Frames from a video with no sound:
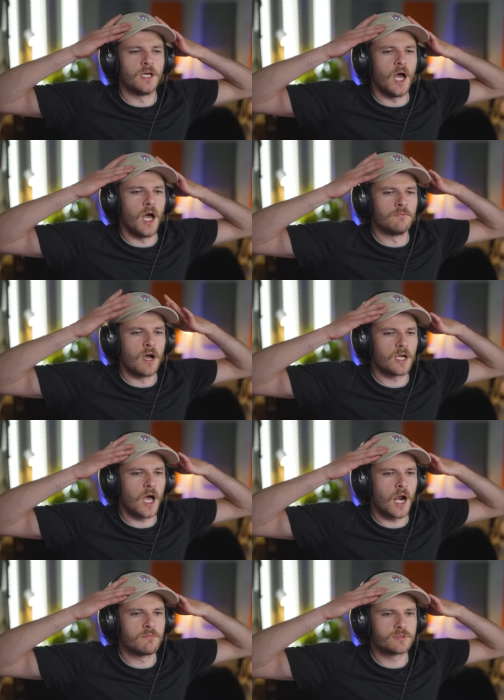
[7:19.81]
Oh my
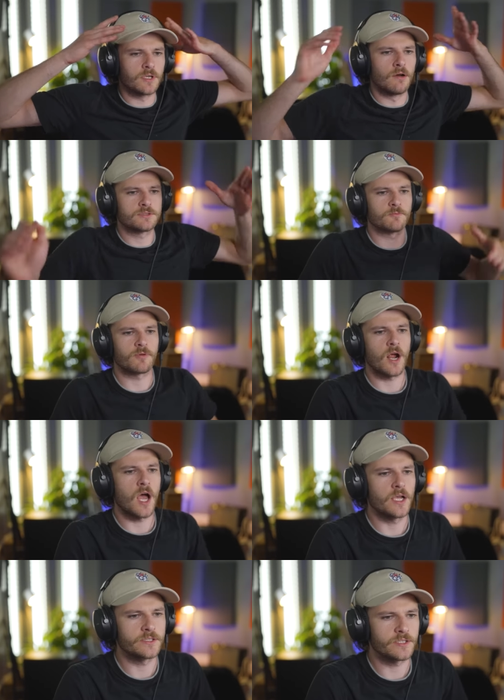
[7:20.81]
God, I'm so
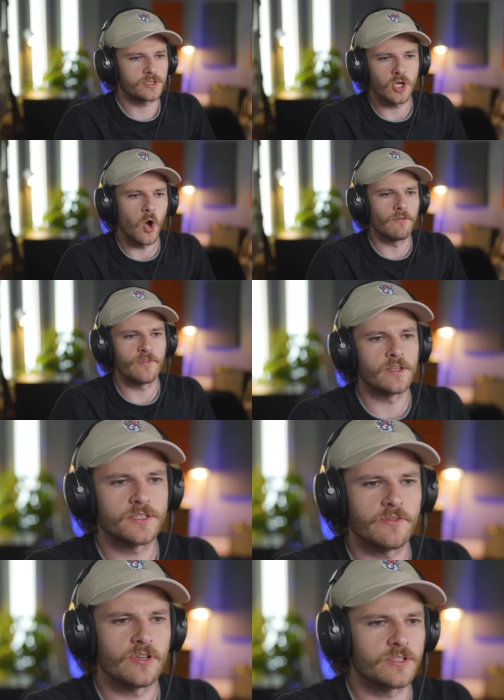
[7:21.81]
surprised. It's so
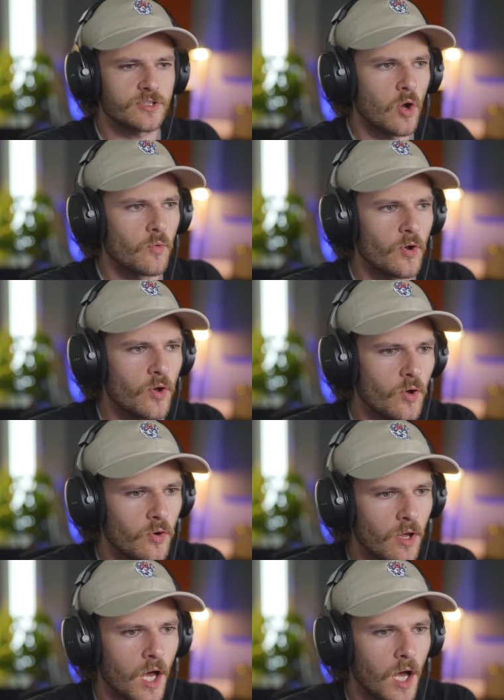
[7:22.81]
offensive and it's so rude.